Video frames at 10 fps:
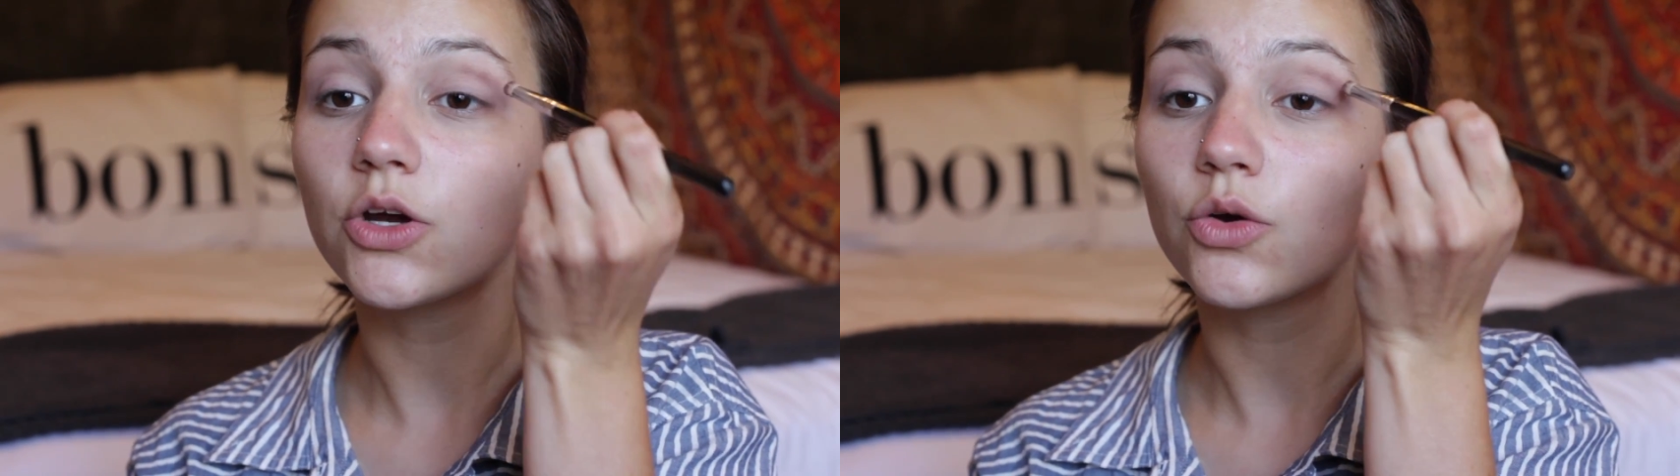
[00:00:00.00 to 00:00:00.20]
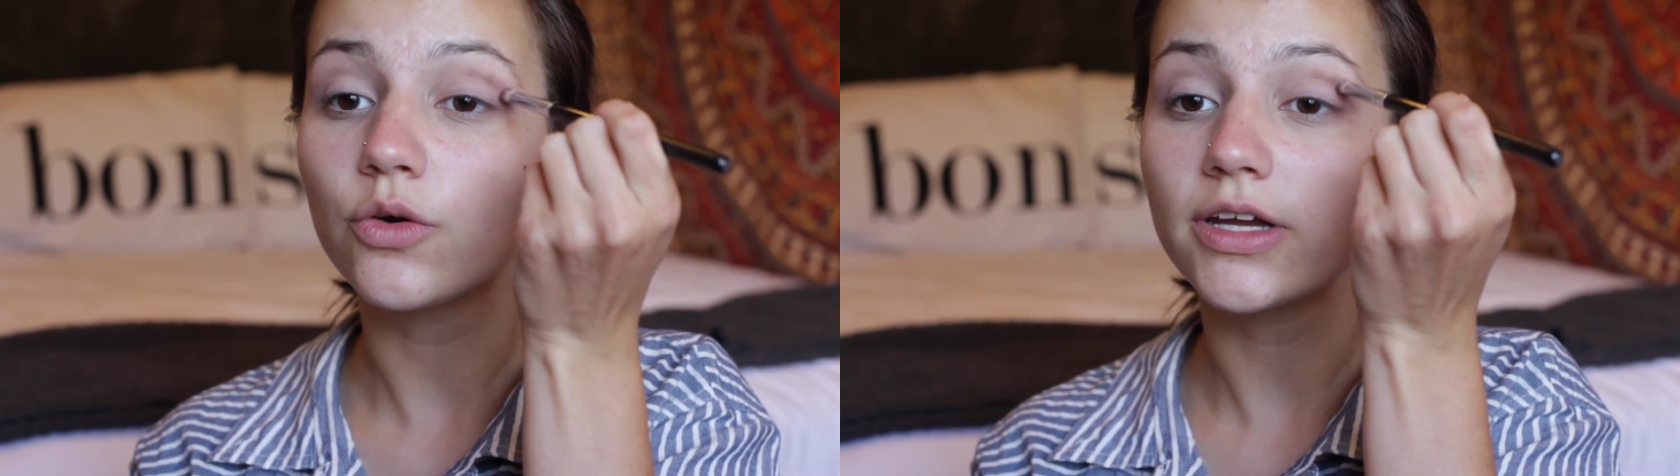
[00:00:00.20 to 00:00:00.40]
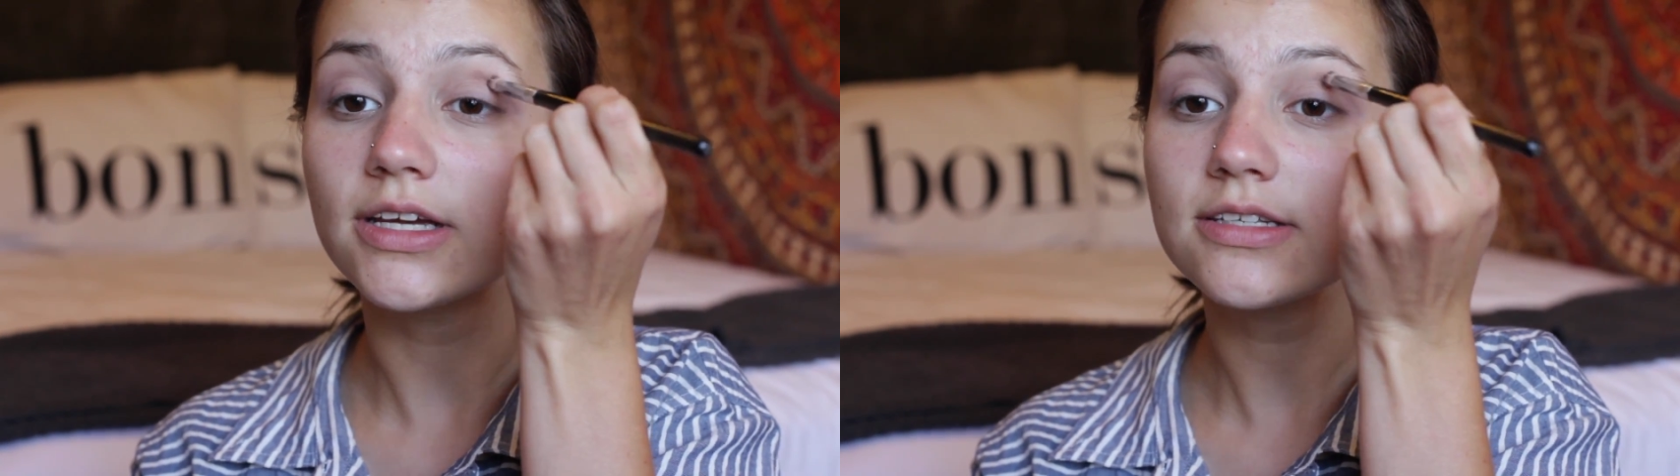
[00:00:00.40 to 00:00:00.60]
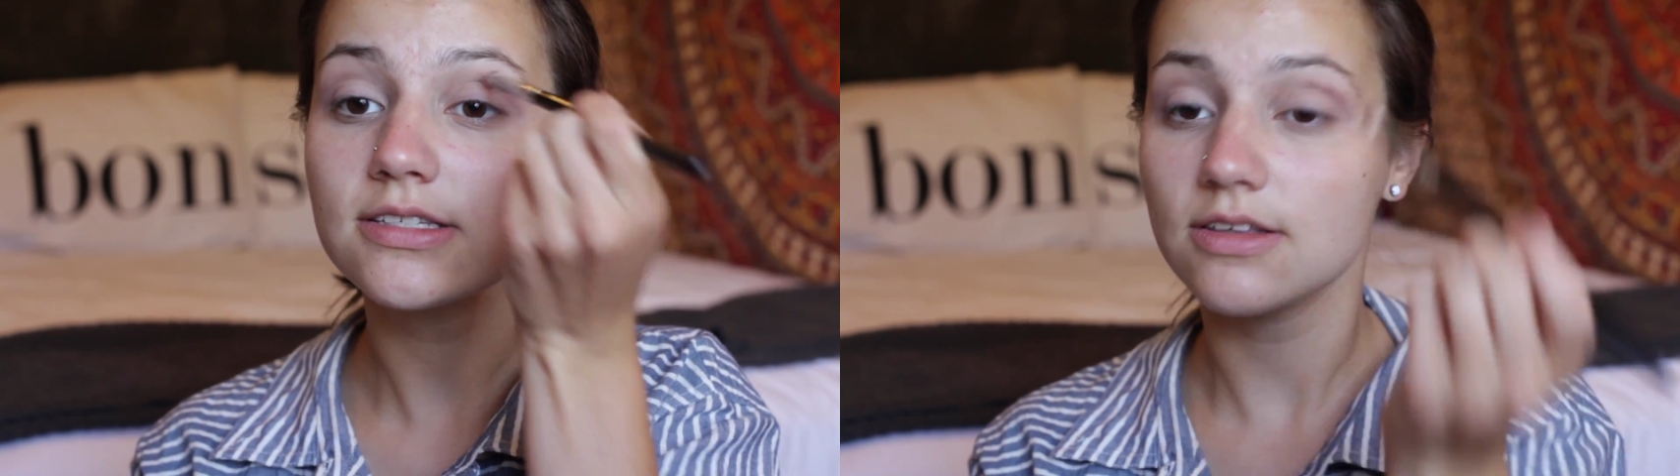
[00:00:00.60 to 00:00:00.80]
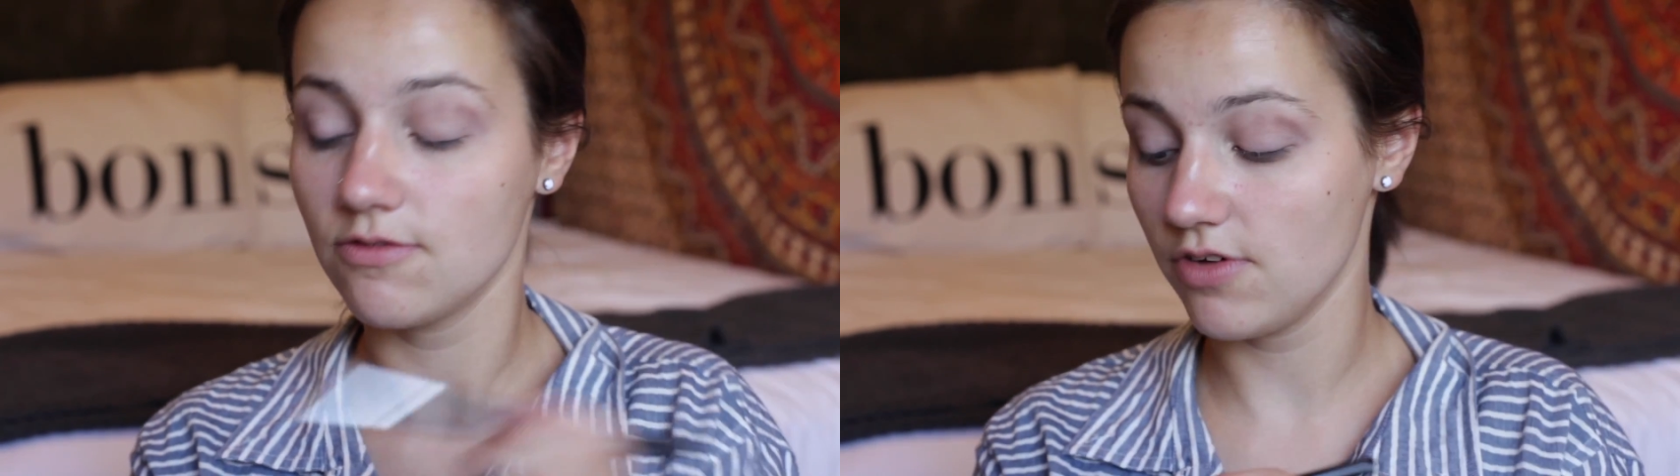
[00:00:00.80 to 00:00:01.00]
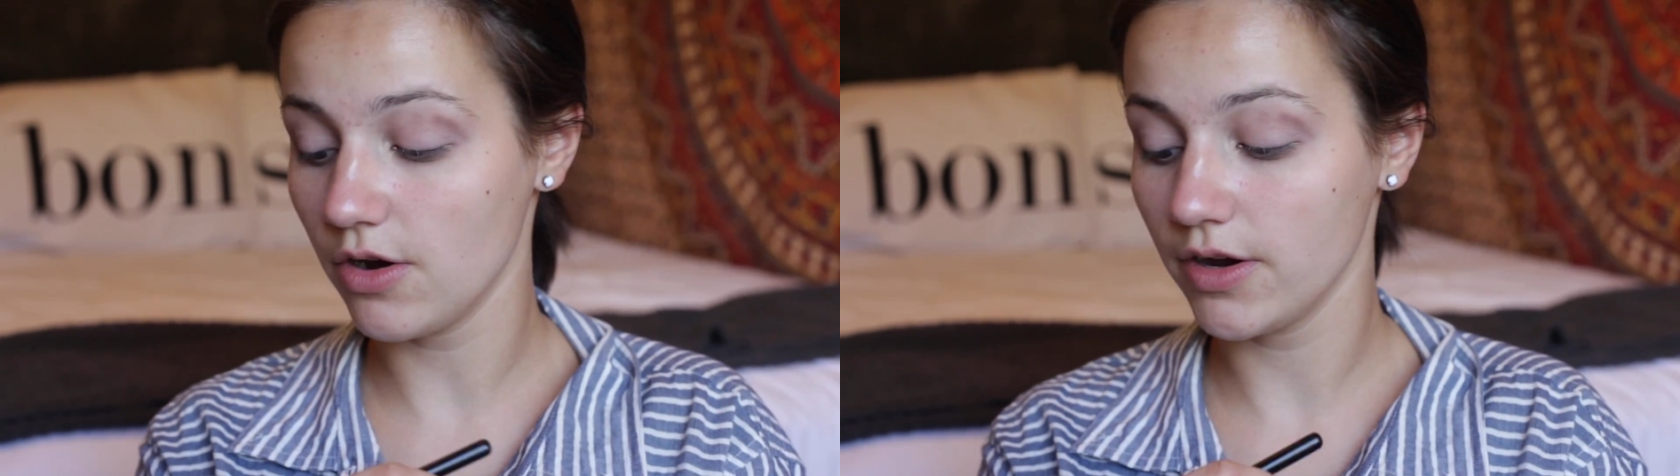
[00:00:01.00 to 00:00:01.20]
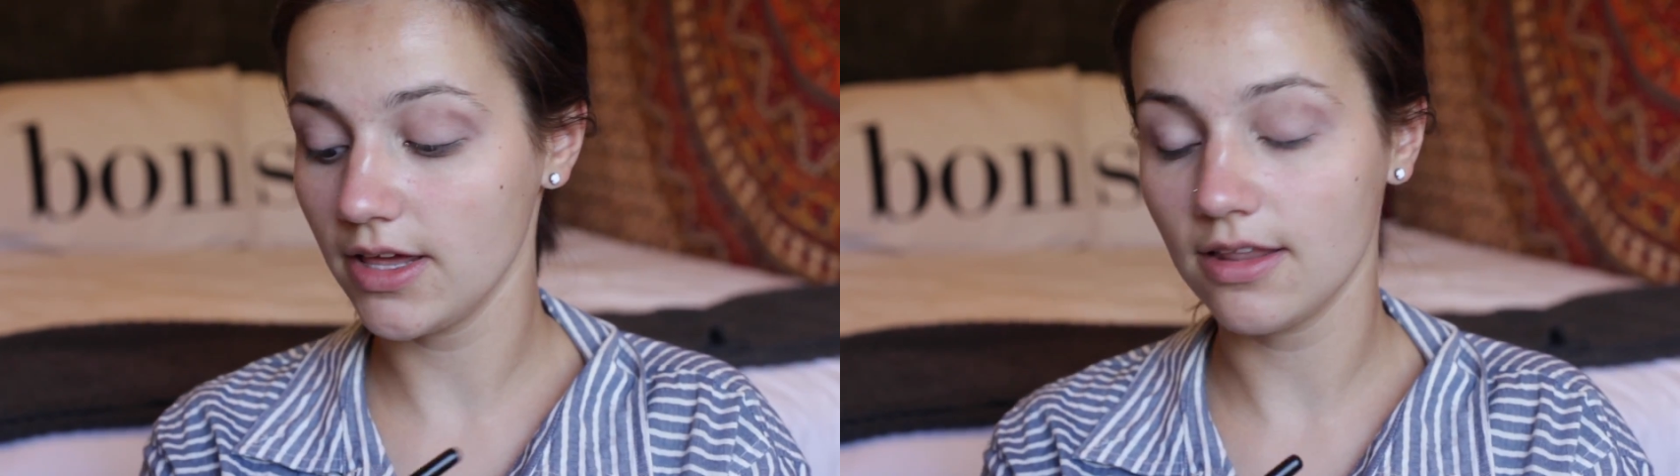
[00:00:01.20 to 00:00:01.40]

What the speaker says: crease very